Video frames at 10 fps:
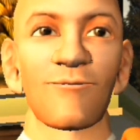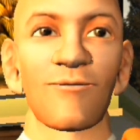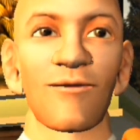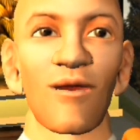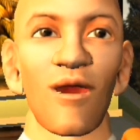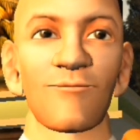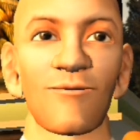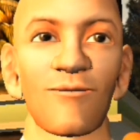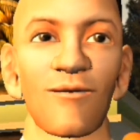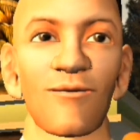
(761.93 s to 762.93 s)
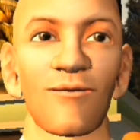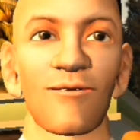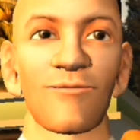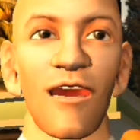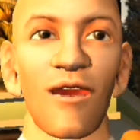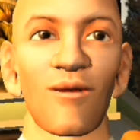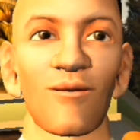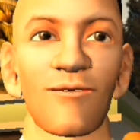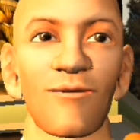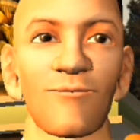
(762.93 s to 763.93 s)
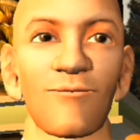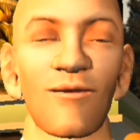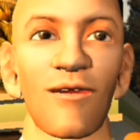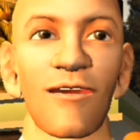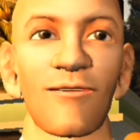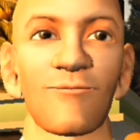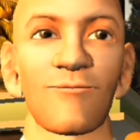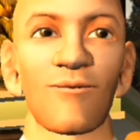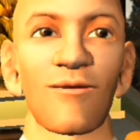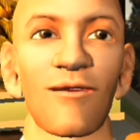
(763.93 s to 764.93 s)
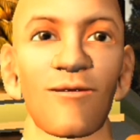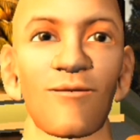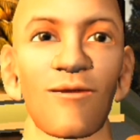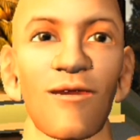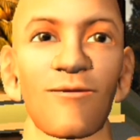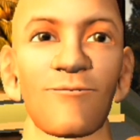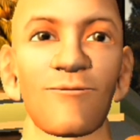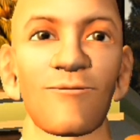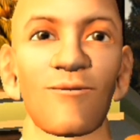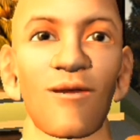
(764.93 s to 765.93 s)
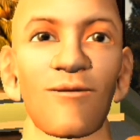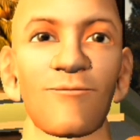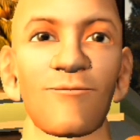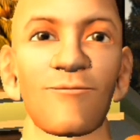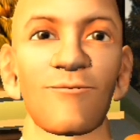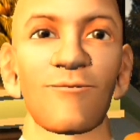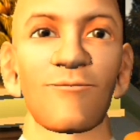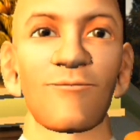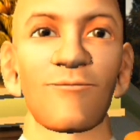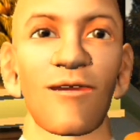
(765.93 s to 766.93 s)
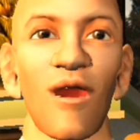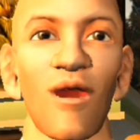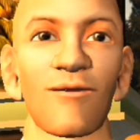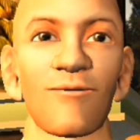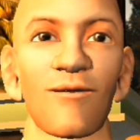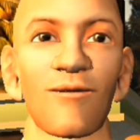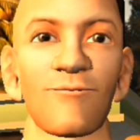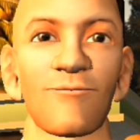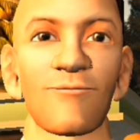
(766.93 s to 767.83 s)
This reflecting we do. We're always reflecting on our experience. We're remembering.